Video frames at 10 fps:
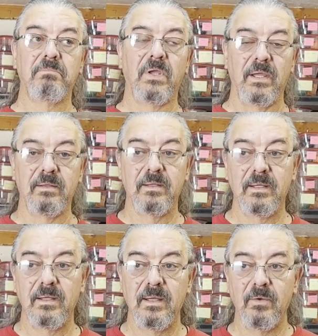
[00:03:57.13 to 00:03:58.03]
Okay,
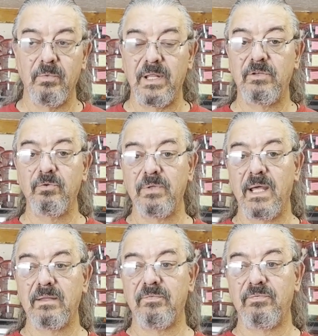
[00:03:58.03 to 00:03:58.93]
when they do
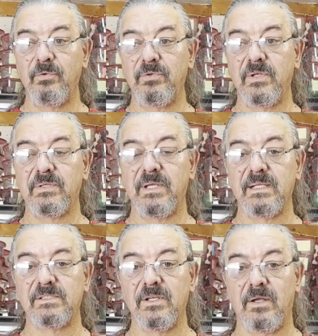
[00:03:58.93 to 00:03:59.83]
that, the food doesn't
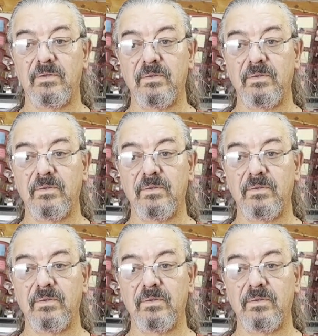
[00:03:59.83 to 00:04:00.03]
get sucked